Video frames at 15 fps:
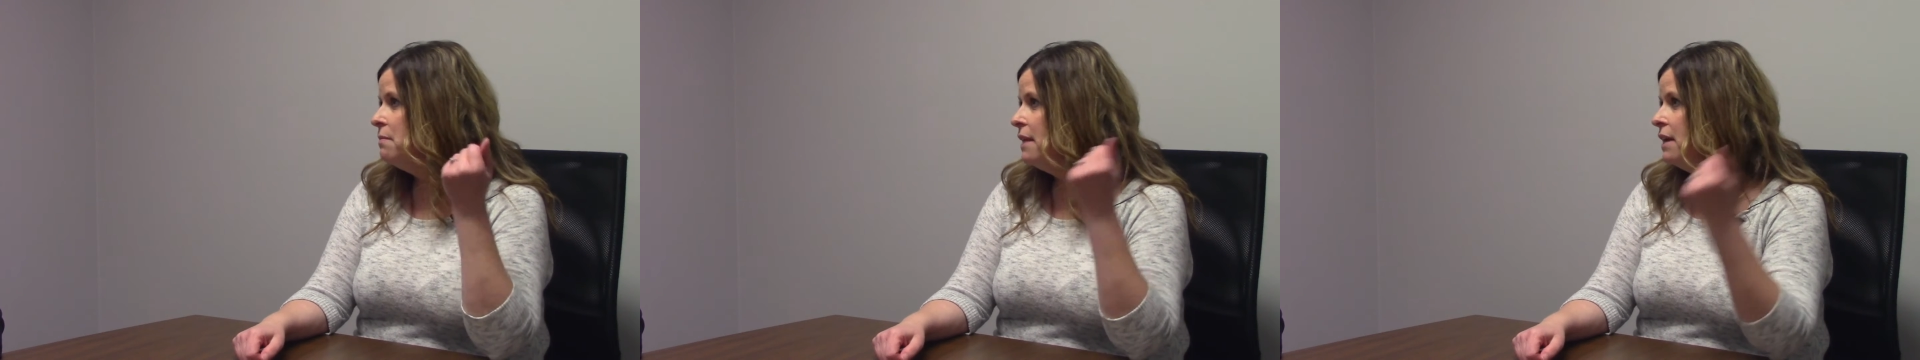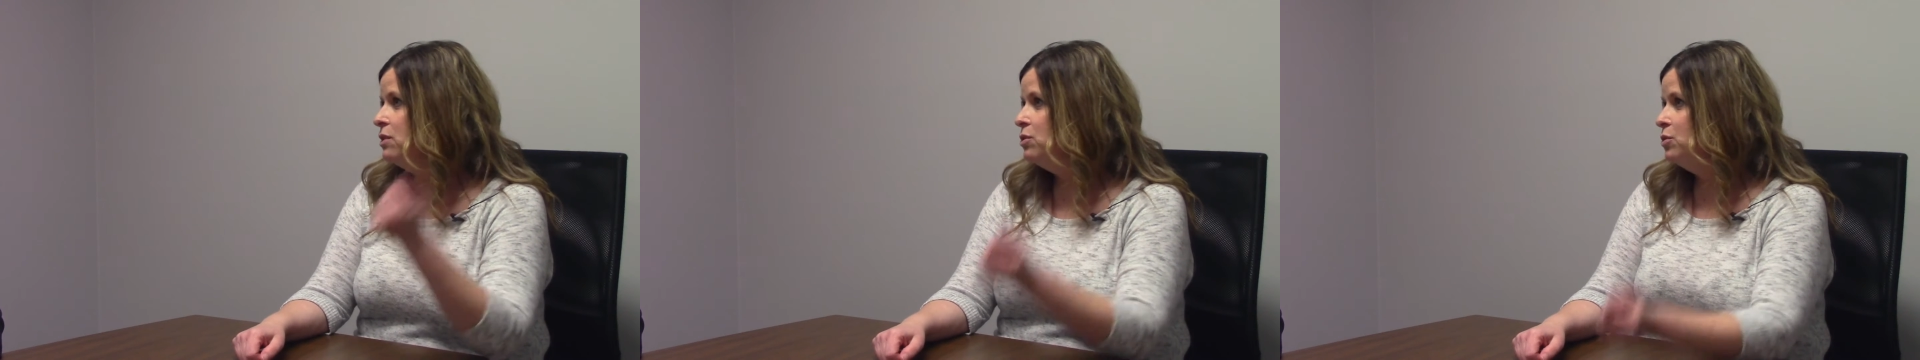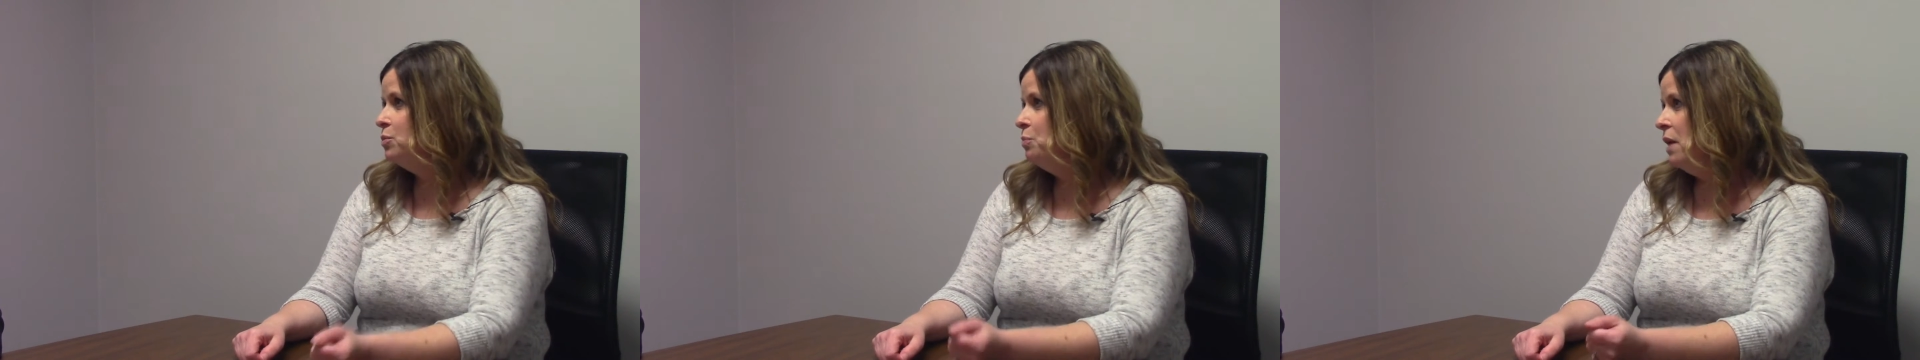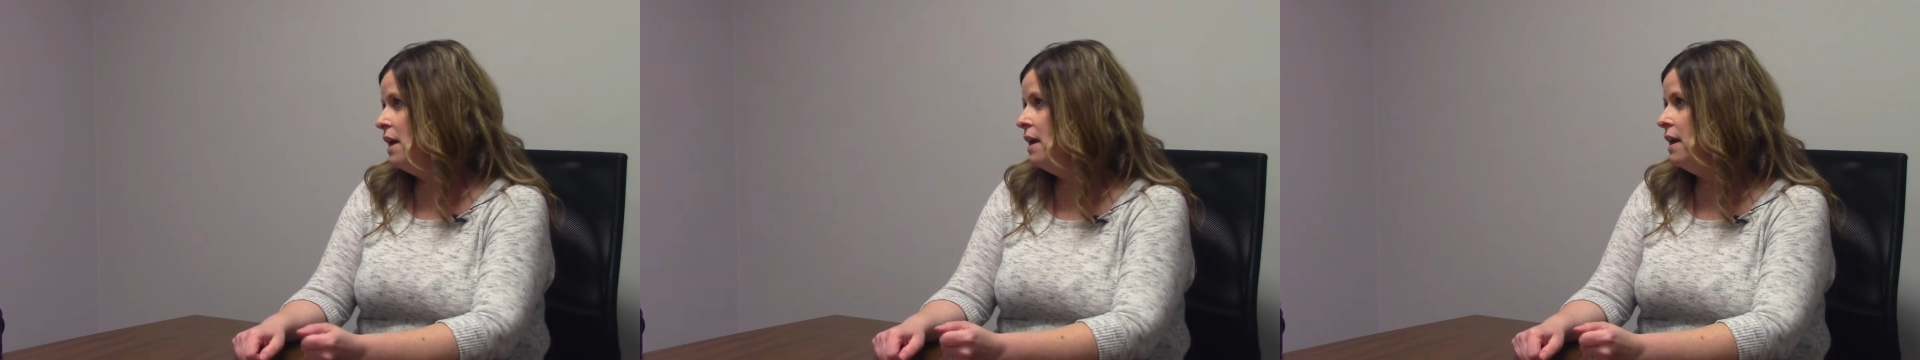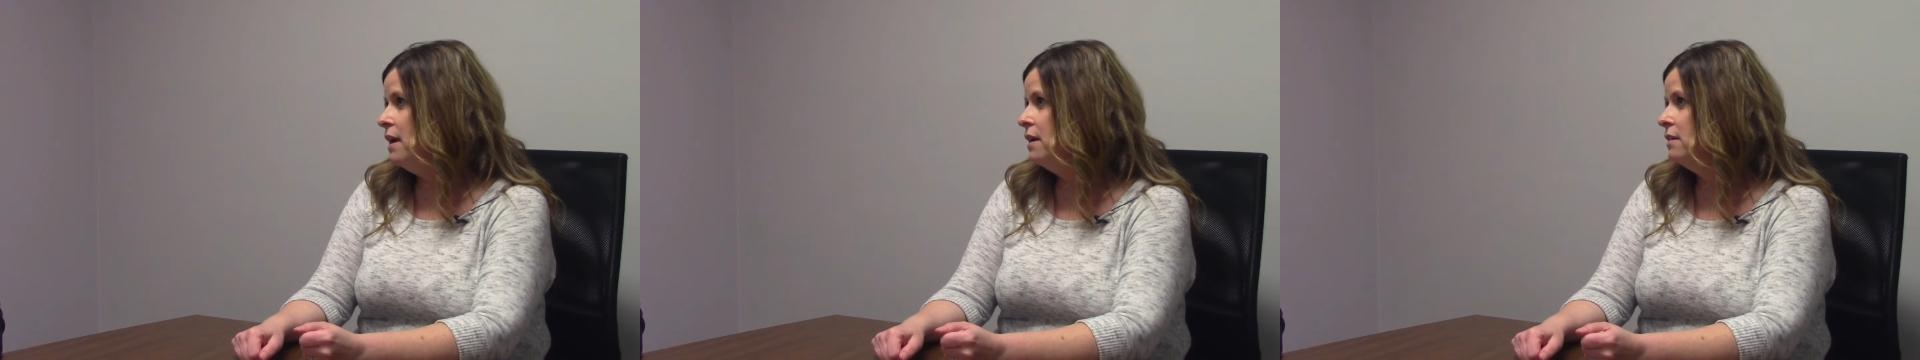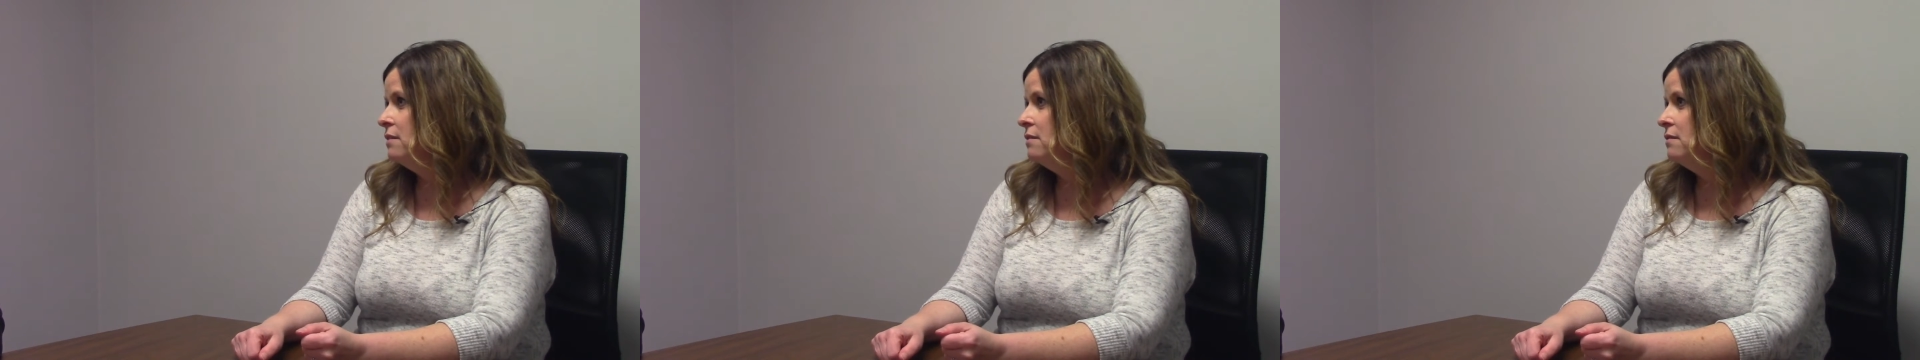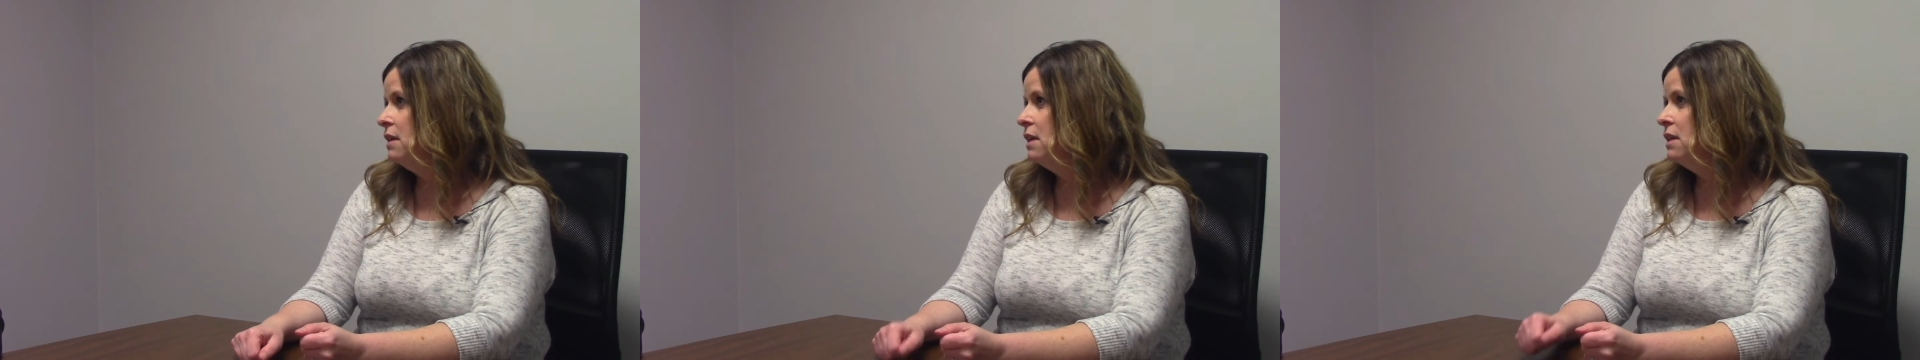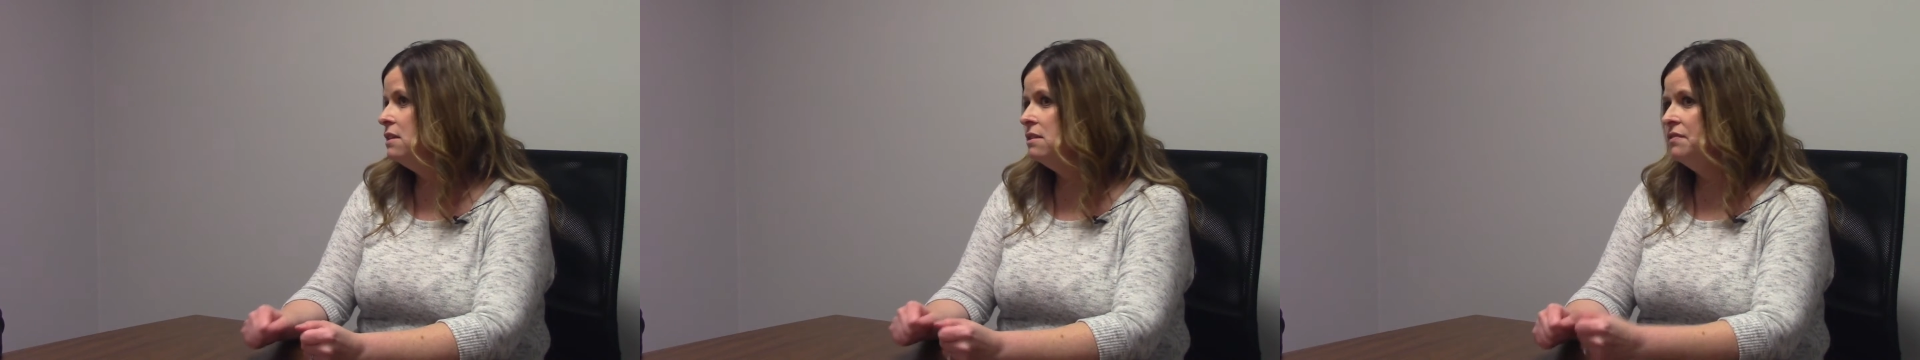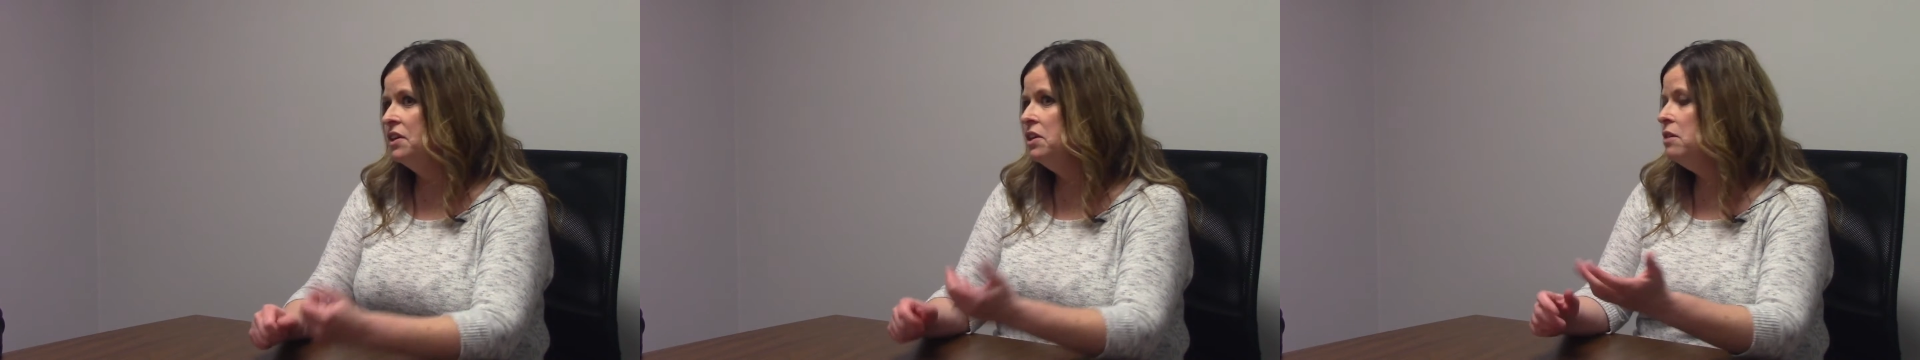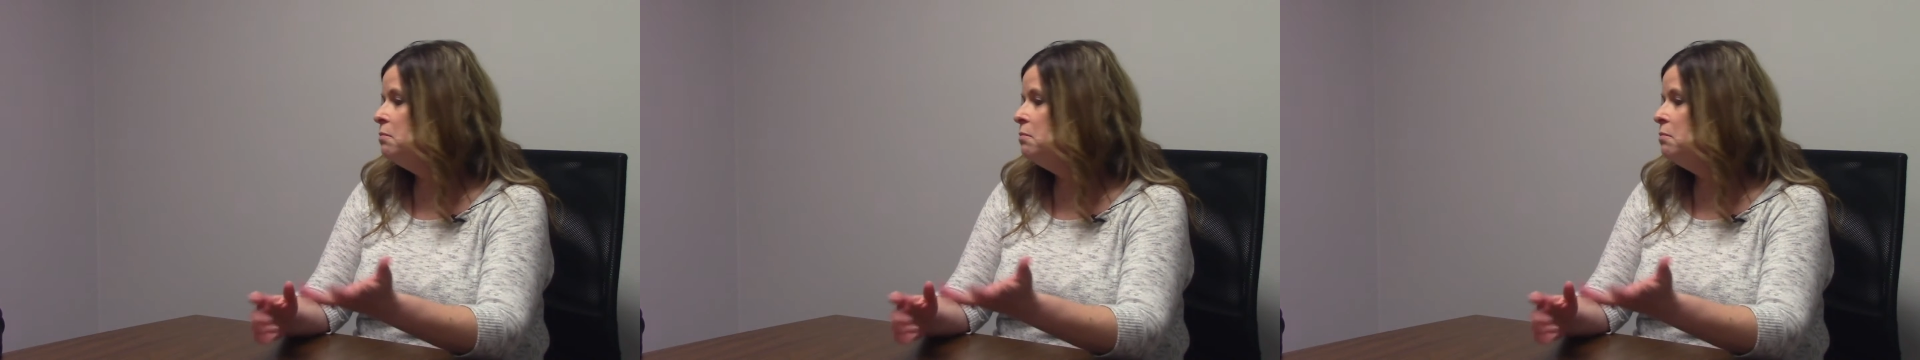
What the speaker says: that you pay, and it's very